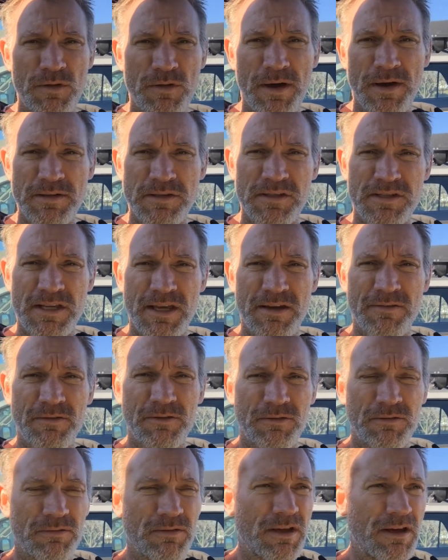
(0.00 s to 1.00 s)

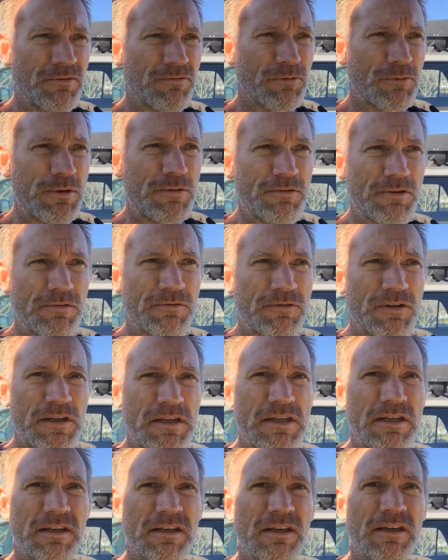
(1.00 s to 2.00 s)
2007
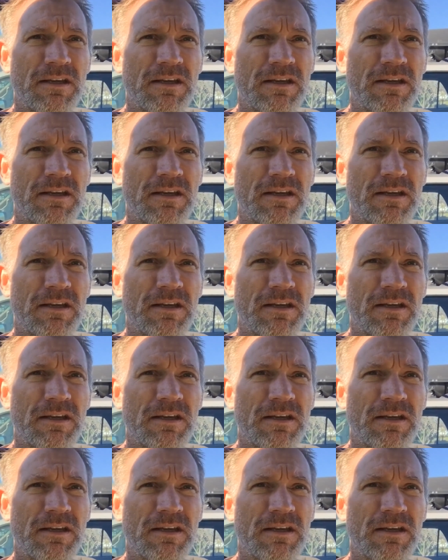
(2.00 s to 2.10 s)
F350,